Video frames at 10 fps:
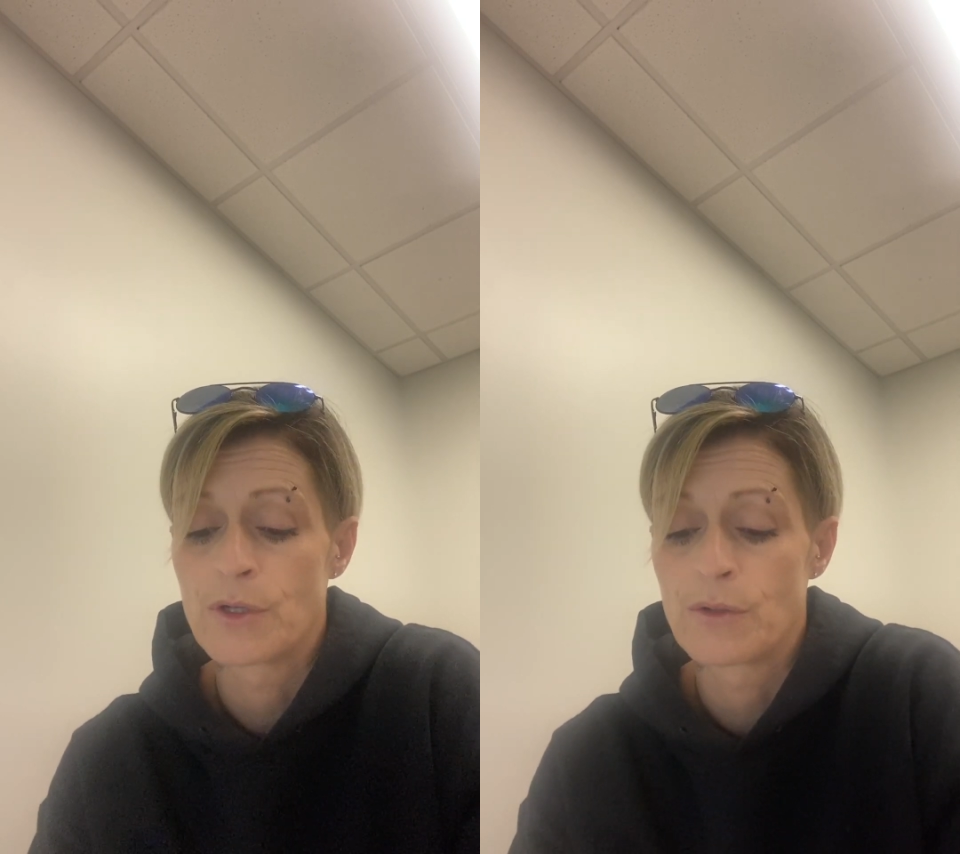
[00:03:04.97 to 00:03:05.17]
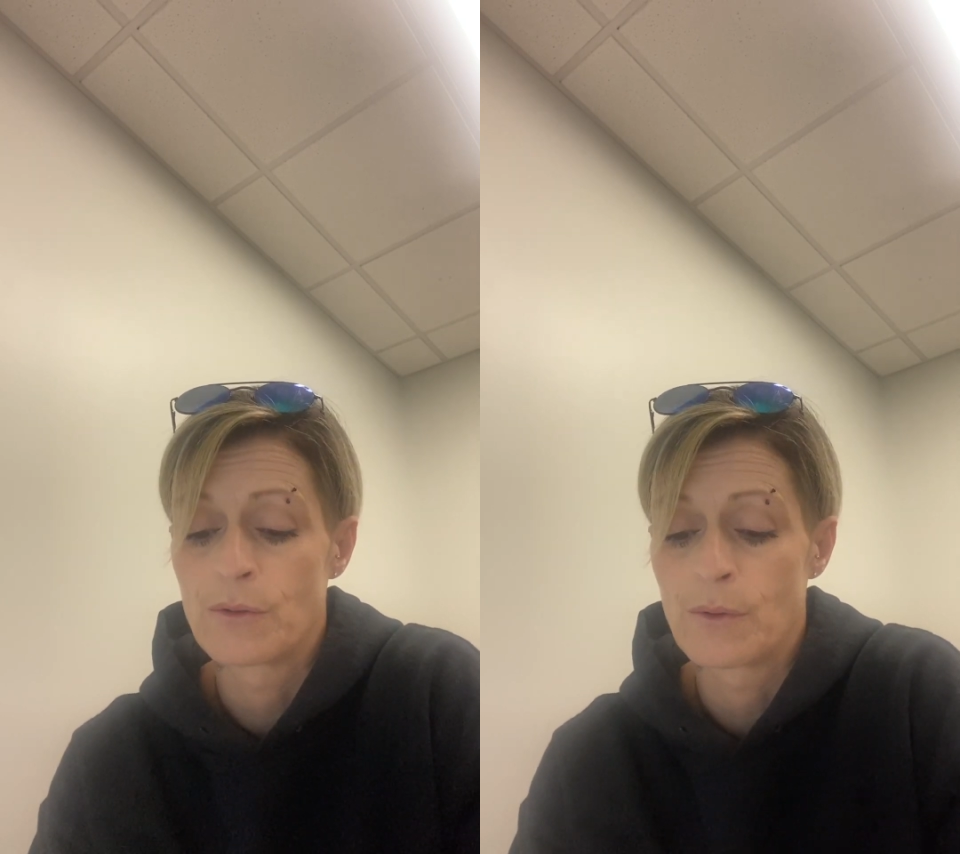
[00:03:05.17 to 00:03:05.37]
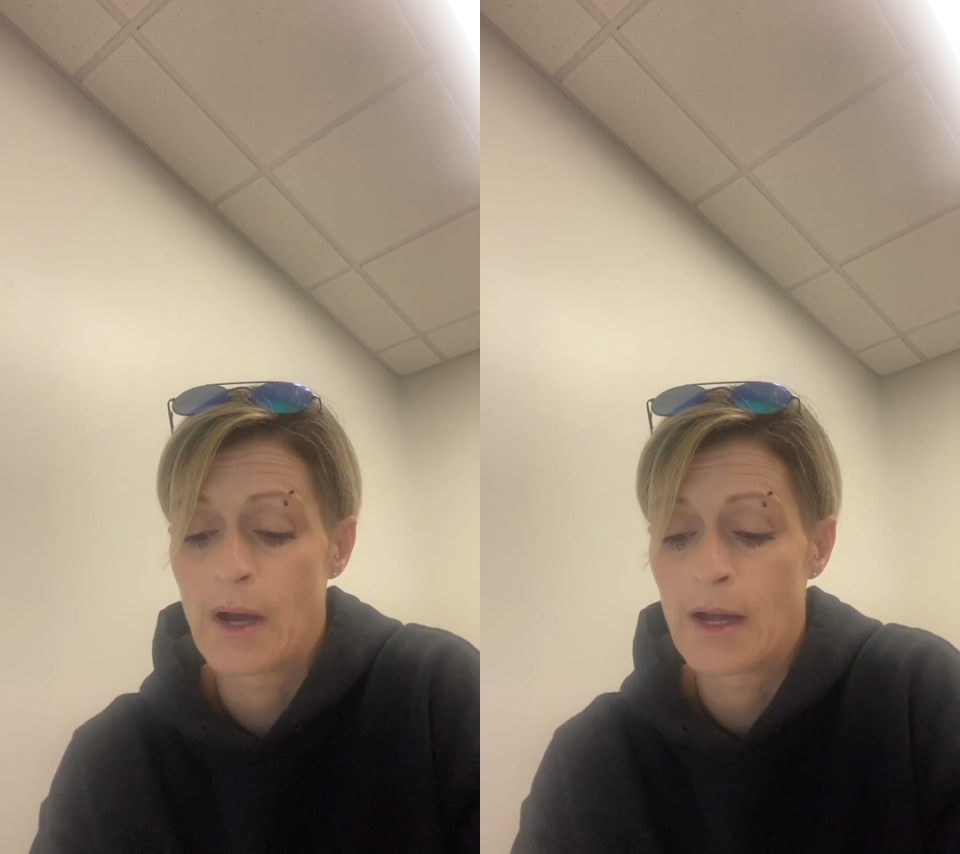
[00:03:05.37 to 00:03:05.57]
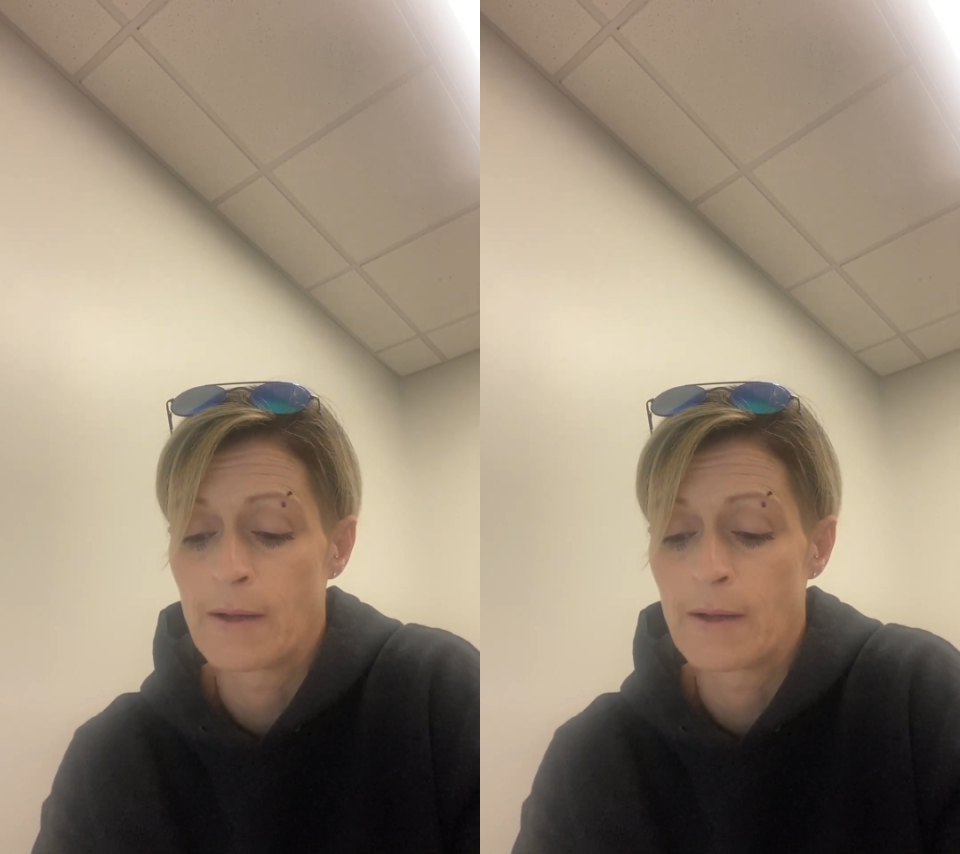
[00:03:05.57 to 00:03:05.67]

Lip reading: to